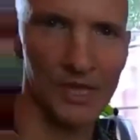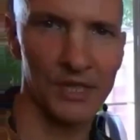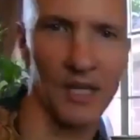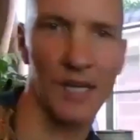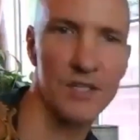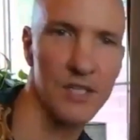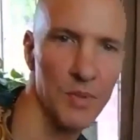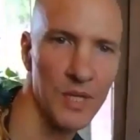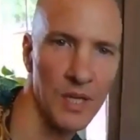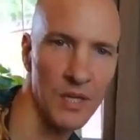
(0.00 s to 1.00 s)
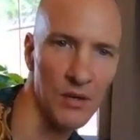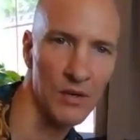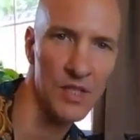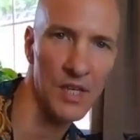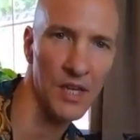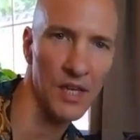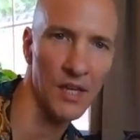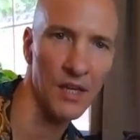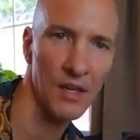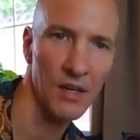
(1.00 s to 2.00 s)
need to begin your
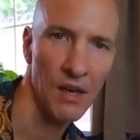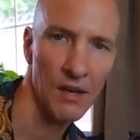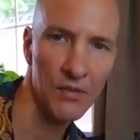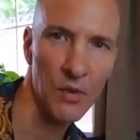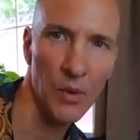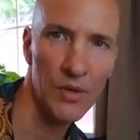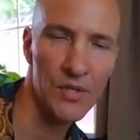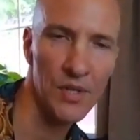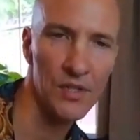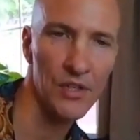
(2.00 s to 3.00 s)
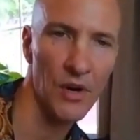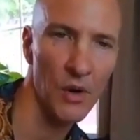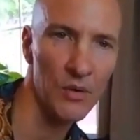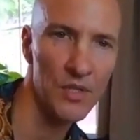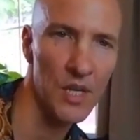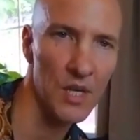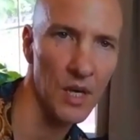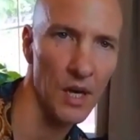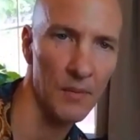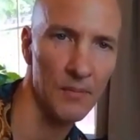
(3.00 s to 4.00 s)
tea, of course, is your own
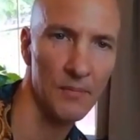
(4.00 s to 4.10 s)
teacup.